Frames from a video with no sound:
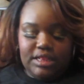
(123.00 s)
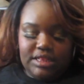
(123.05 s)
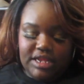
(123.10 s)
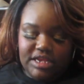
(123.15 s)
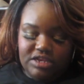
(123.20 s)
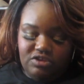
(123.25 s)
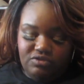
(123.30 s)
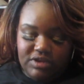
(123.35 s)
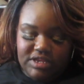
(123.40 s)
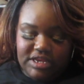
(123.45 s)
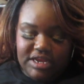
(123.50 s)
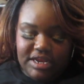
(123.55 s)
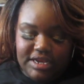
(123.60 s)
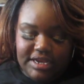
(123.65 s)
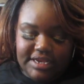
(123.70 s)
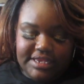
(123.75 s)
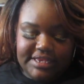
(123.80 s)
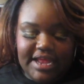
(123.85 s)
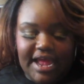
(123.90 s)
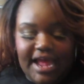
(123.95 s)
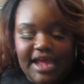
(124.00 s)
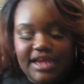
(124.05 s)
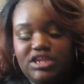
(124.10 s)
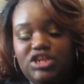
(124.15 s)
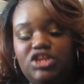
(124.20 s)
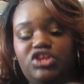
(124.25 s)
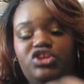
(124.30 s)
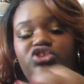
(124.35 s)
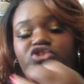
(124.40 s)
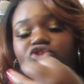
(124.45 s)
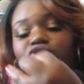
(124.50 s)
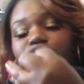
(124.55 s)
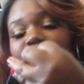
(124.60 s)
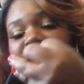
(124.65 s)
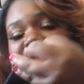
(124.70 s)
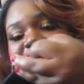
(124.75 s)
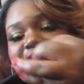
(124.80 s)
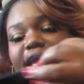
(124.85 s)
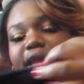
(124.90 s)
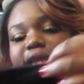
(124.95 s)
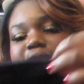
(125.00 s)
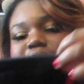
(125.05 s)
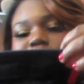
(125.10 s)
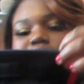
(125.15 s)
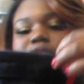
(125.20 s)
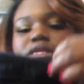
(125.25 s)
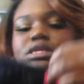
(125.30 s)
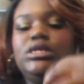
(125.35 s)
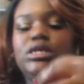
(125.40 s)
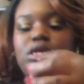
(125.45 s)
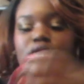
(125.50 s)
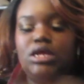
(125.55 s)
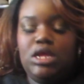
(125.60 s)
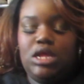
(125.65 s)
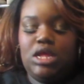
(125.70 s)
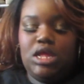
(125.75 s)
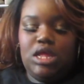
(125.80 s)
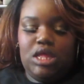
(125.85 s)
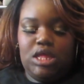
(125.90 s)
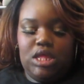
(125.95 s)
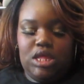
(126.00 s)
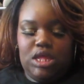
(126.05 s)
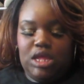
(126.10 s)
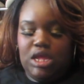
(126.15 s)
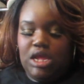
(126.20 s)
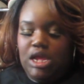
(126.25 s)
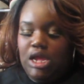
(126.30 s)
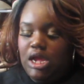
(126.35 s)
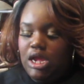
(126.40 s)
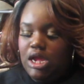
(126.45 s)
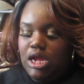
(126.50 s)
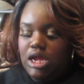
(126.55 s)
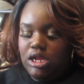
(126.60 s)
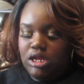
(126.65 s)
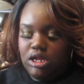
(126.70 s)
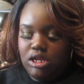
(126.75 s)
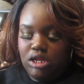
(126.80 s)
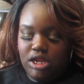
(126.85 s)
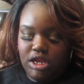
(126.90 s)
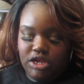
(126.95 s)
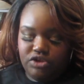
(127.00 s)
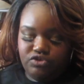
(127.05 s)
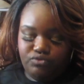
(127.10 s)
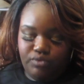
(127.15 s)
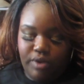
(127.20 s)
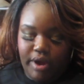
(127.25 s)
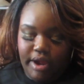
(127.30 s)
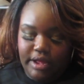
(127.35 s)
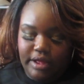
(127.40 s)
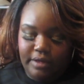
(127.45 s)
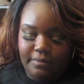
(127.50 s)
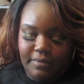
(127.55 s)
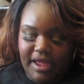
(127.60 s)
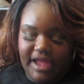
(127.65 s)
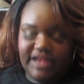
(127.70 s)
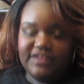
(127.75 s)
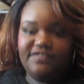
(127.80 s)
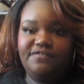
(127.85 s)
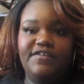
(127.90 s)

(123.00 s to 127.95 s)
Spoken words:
this was in a size 2x, and this rang up as